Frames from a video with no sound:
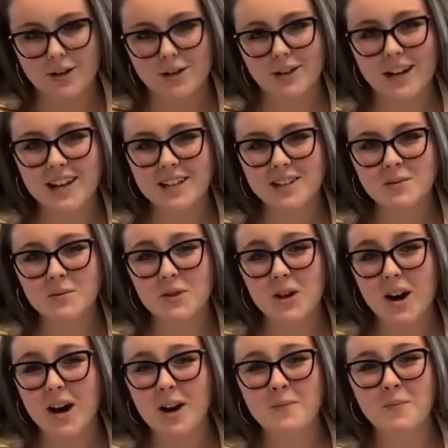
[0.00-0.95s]
You can't
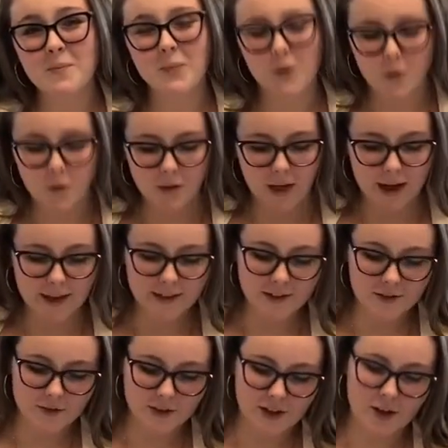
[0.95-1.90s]
subscribe or like
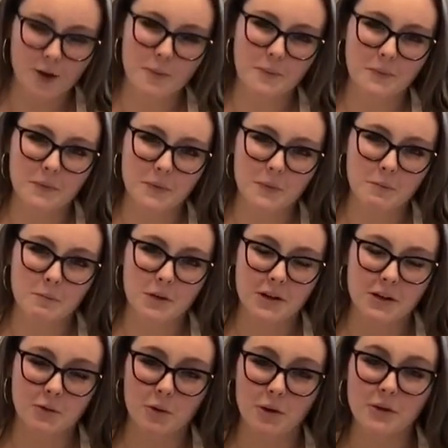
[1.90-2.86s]
this video
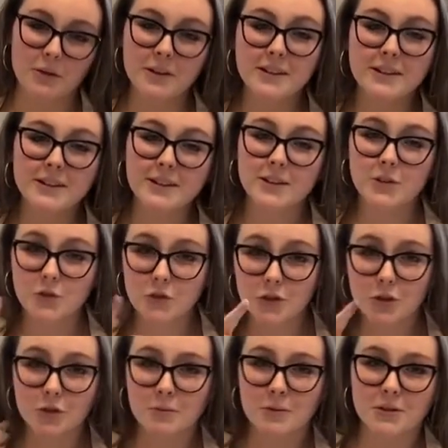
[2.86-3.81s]
because we only did this for
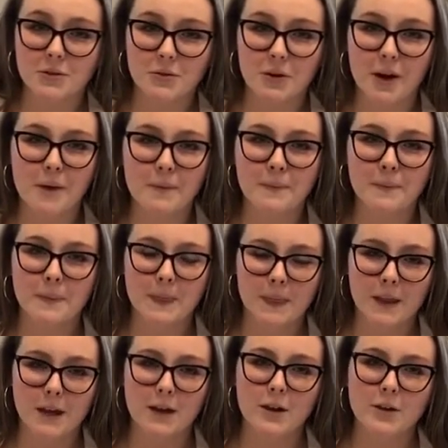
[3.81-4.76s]
you, Miss Ray.
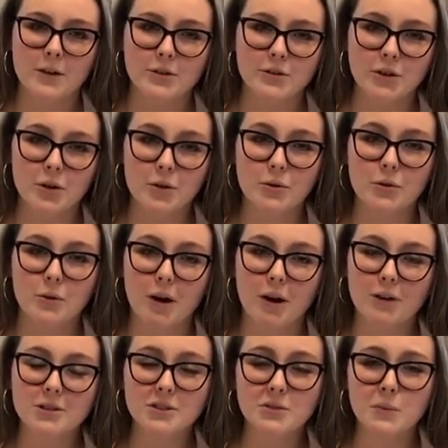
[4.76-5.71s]
So you
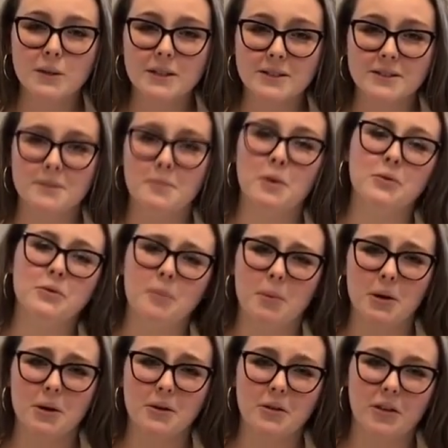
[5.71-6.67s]
all just witnessed both the
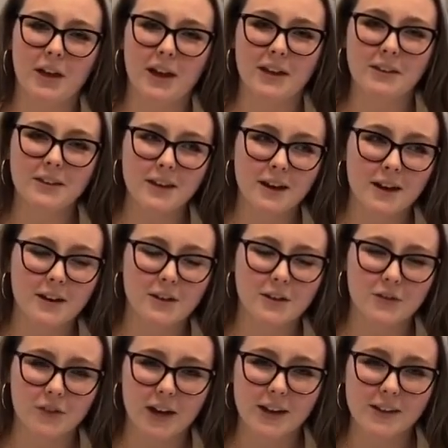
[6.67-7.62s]
birth and the death
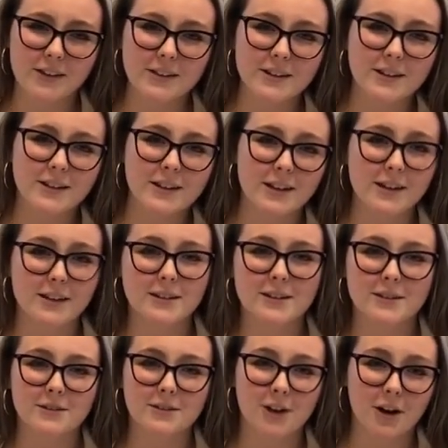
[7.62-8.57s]
of Kaitlyn and
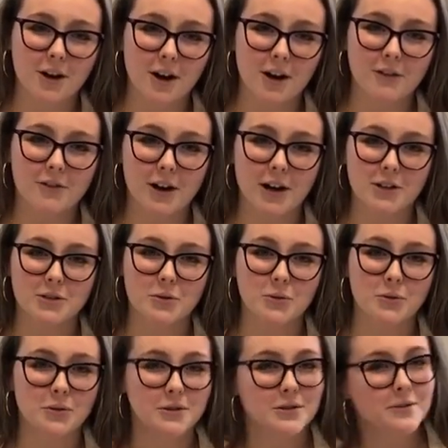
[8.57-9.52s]
Nhi's knockoff crash
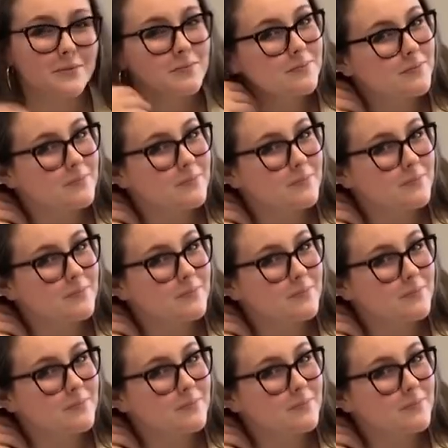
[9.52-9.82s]
course.